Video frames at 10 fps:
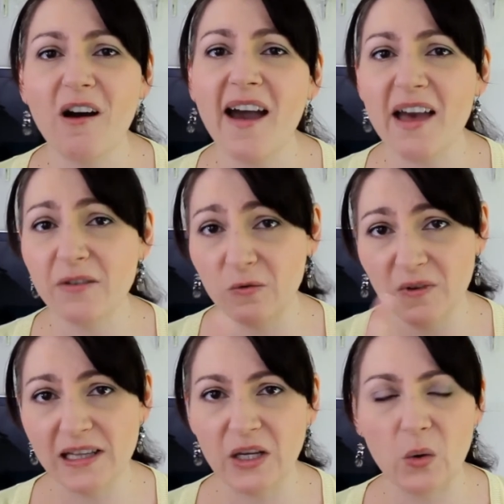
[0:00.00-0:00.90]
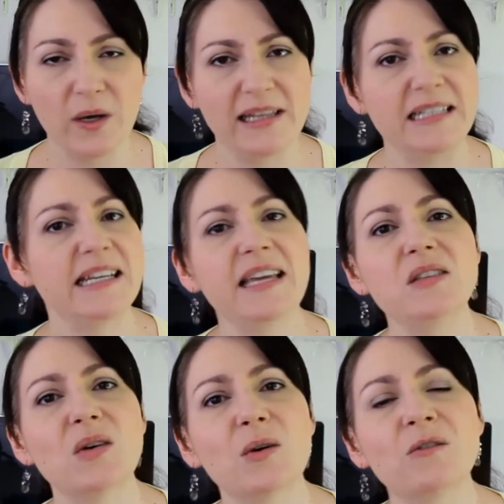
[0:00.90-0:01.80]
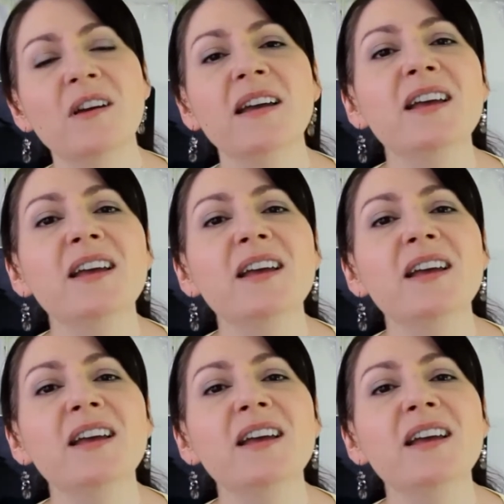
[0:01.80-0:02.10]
I have a really oily T-zone.